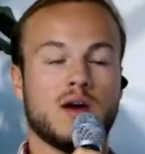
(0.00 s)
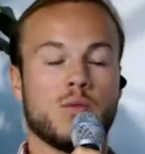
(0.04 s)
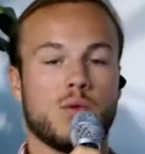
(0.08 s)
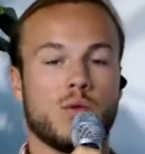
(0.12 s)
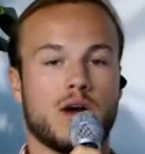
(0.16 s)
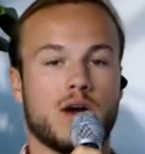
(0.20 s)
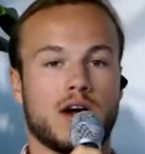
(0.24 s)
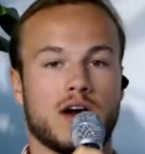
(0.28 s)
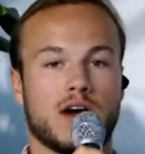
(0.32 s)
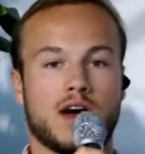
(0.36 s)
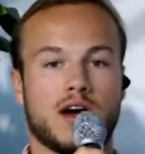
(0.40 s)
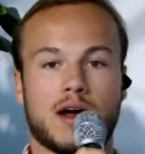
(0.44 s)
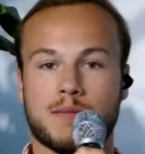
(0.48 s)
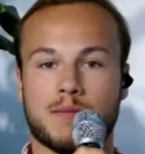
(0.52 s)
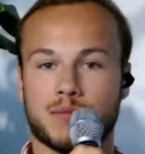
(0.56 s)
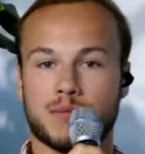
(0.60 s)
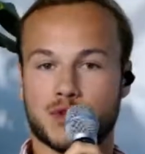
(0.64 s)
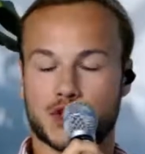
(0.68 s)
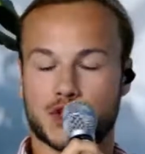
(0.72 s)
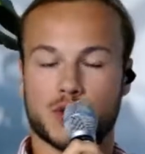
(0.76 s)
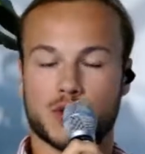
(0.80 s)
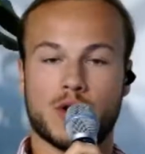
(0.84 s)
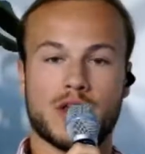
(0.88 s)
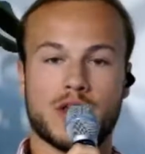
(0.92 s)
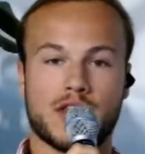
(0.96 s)
where I'm
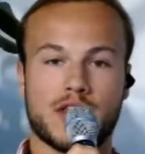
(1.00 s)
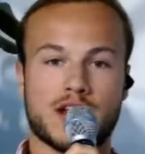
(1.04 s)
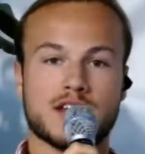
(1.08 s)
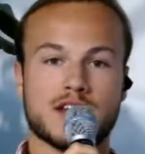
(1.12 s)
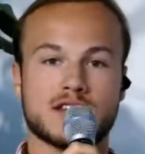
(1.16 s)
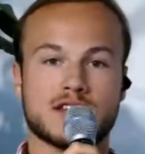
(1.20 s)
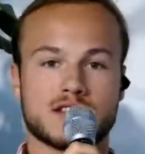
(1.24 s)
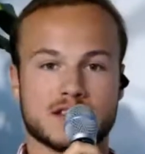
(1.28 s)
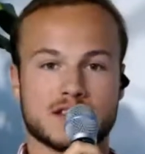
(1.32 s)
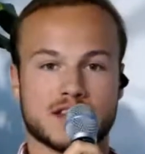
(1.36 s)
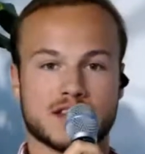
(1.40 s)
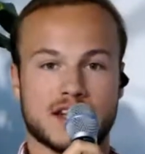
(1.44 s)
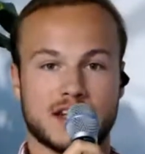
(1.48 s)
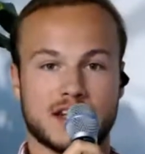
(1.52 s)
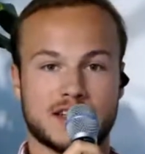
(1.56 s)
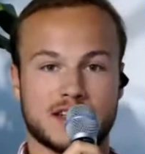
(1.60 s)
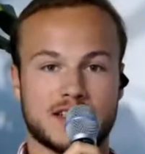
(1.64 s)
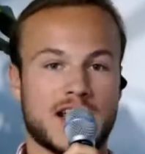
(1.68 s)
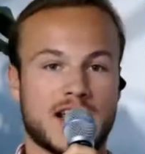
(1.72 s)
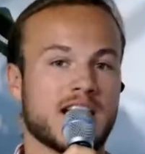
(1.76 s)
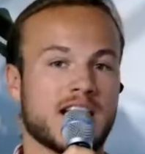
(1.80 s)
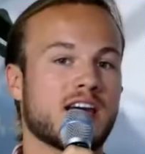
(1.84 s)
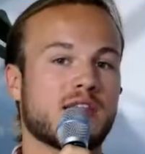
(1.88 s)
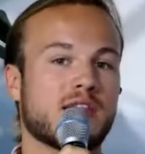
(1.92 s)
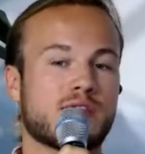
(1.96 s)
sure there's
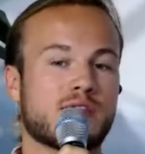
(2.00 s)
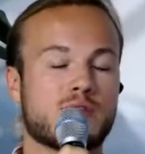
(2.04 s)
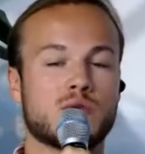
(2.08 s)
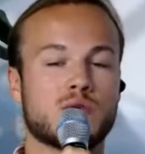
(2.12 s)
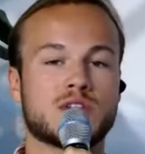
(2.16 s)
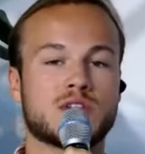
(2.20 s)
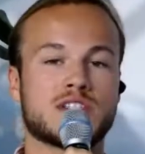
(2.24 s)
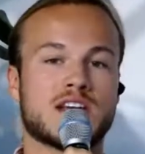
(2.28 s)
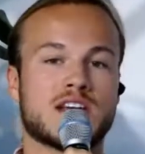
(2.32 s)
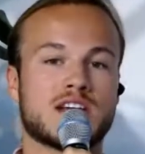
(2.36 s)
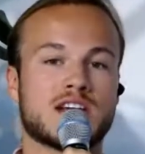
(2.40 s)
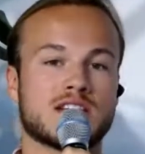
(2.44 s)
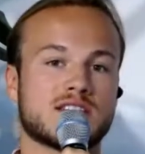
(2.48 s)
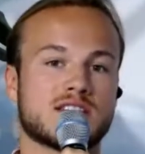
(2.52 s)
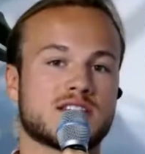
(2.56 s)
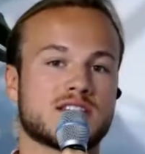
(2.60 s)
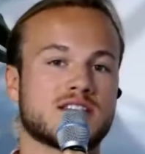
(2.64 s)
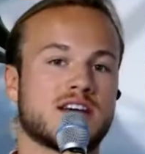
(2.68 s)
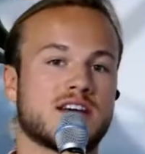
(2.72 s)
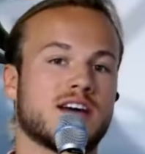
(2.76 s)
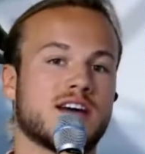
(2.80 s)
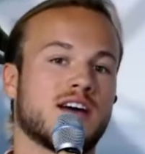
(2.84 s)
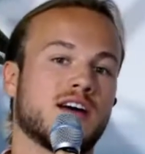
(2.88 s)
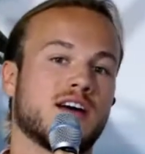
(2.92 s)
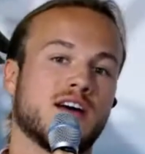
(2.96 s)
tech enthusiasts,